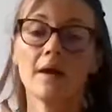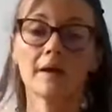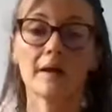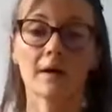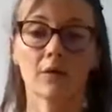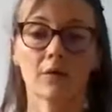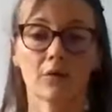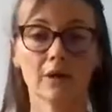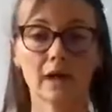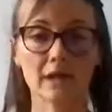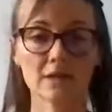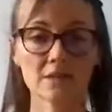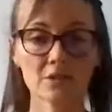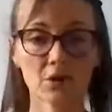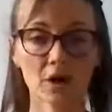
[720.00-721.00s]
Now
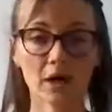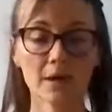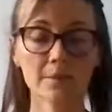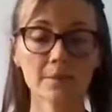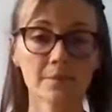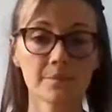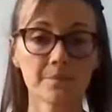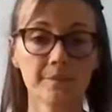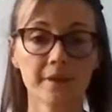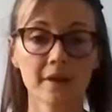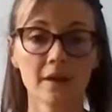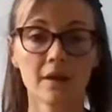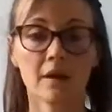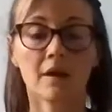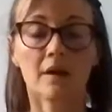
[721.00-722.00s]
relax your arm.
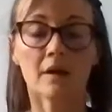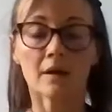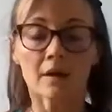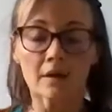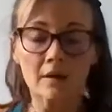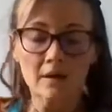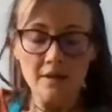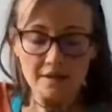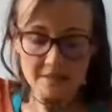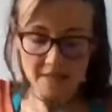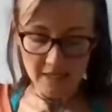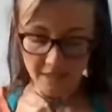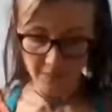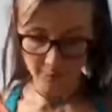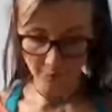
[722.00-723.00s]

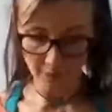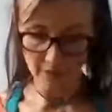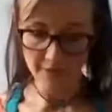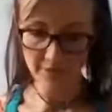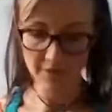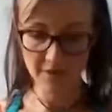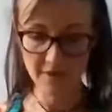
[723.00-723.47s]
Take a breath